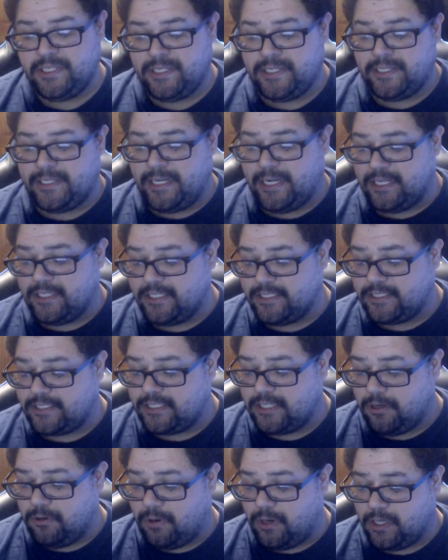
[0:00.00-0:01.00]
now let's
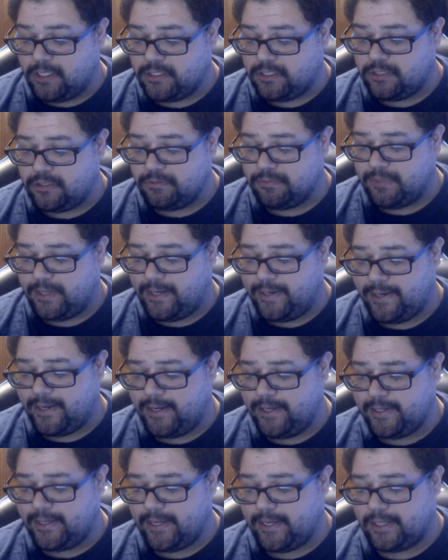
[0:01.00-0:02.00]
go on to my
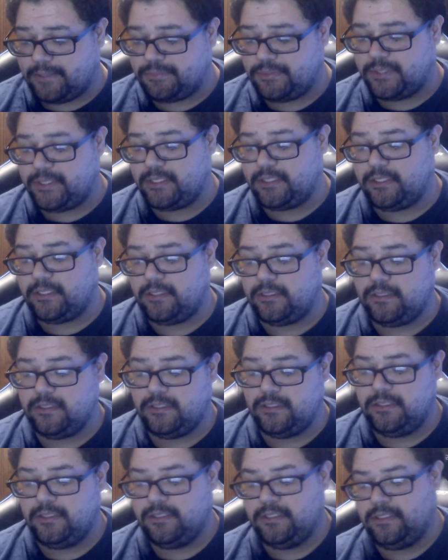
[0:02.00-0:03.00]
high caps.
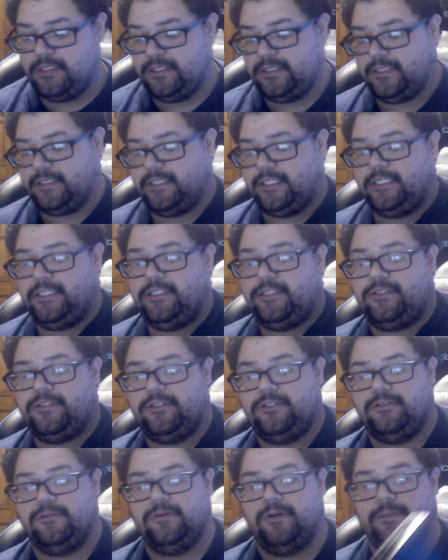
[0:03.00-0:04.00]
These
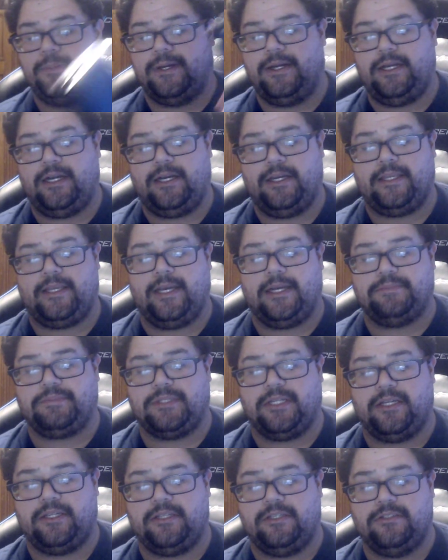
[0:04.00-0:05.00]
two are my high caps
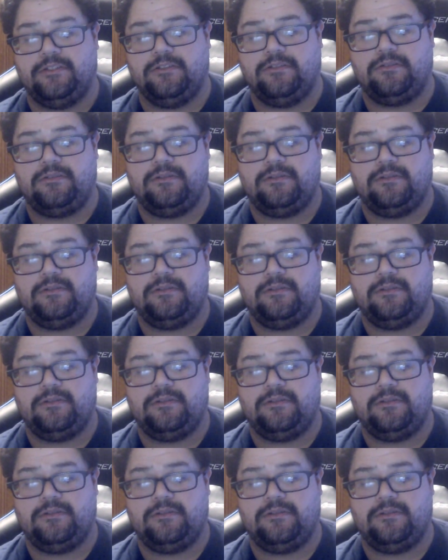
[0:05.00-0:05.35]
I use.